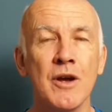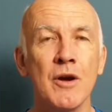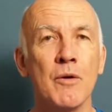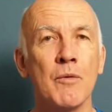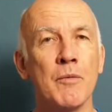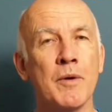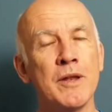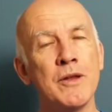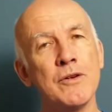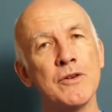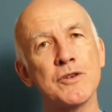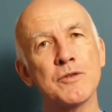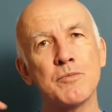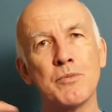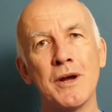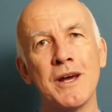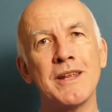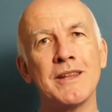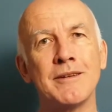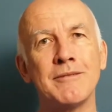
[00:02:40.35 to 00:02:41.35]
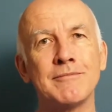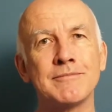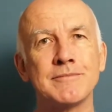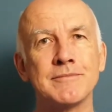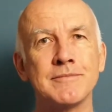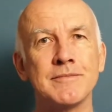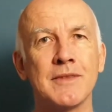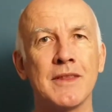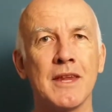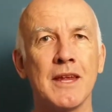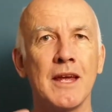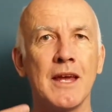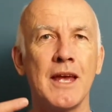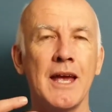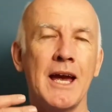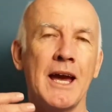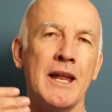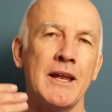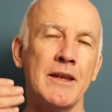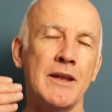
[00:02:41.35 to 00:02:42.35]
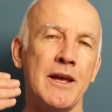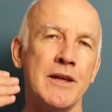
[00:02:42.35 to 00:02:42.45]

When you spray them, and